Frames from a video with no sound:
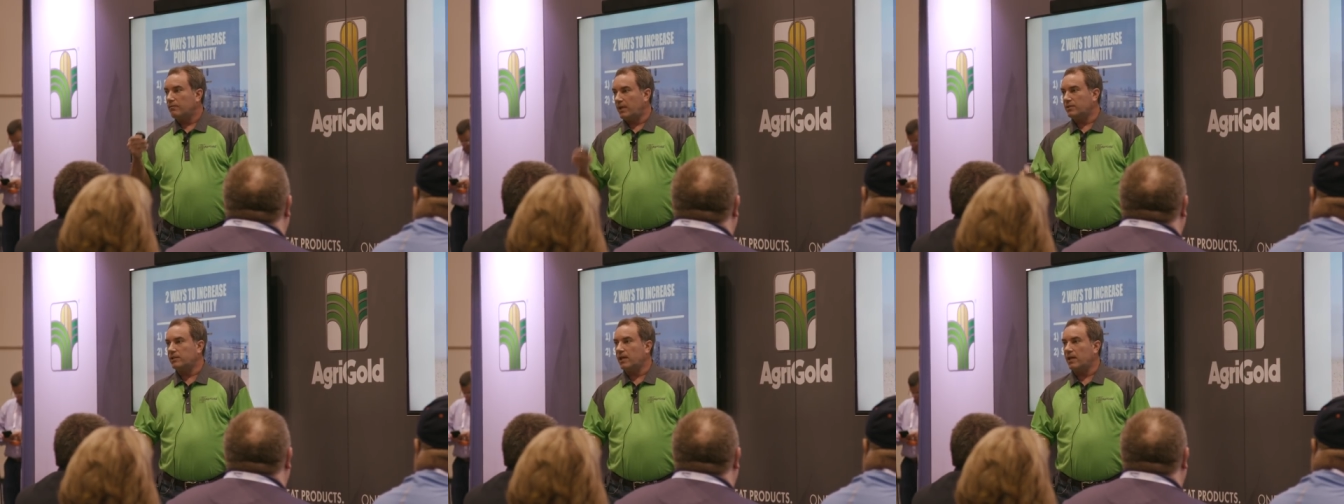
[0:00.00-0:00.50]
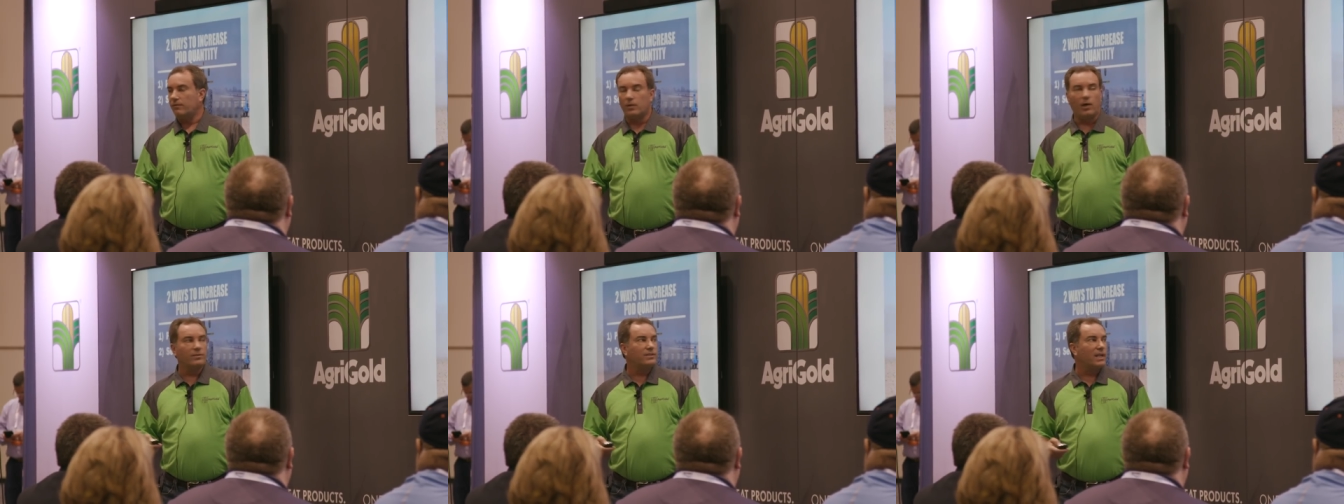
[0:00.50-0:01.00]
vegetative
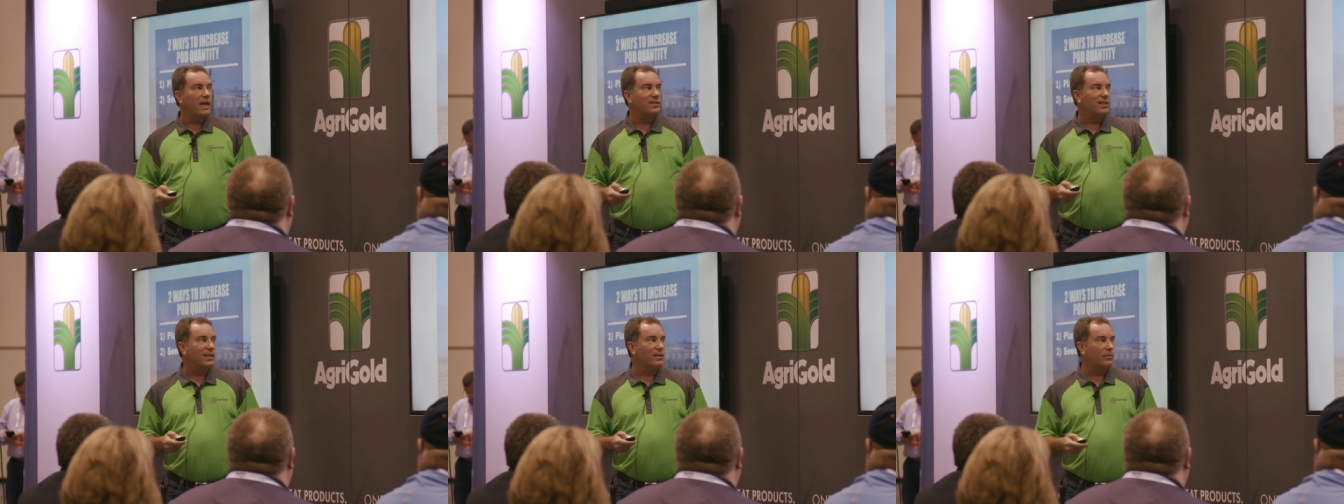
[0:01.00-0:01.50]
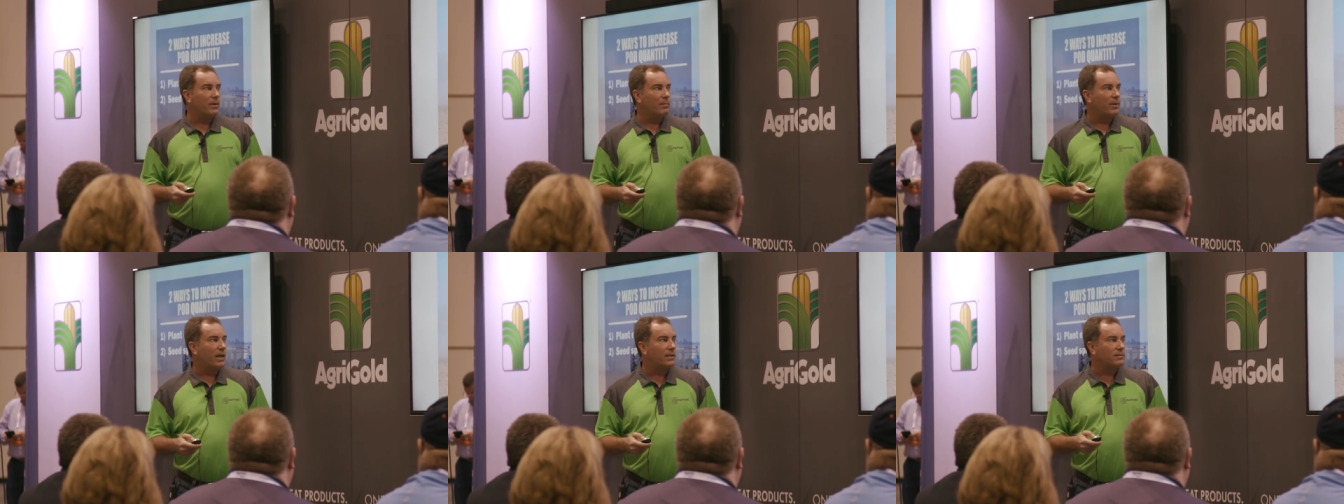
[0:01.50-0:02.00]
growth stage and into the
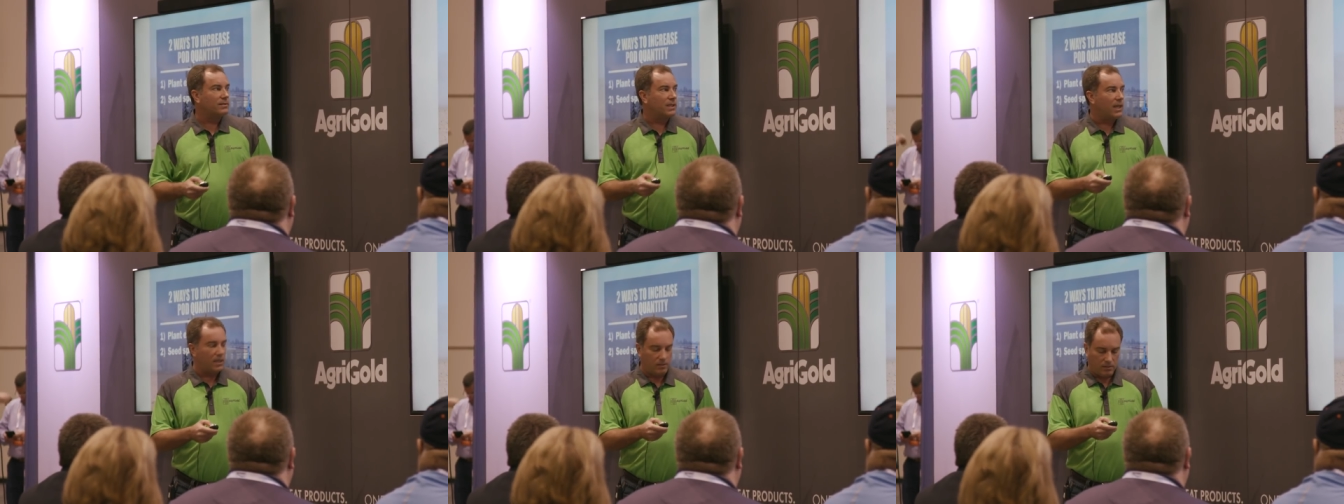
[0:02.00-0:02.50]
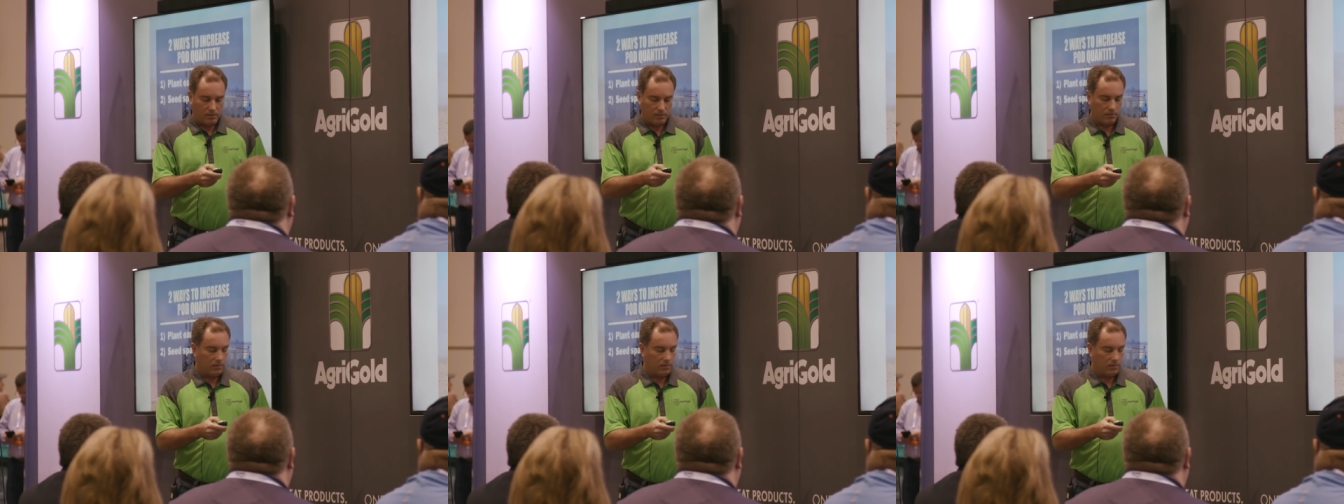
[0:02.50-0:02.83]
reproductive stage.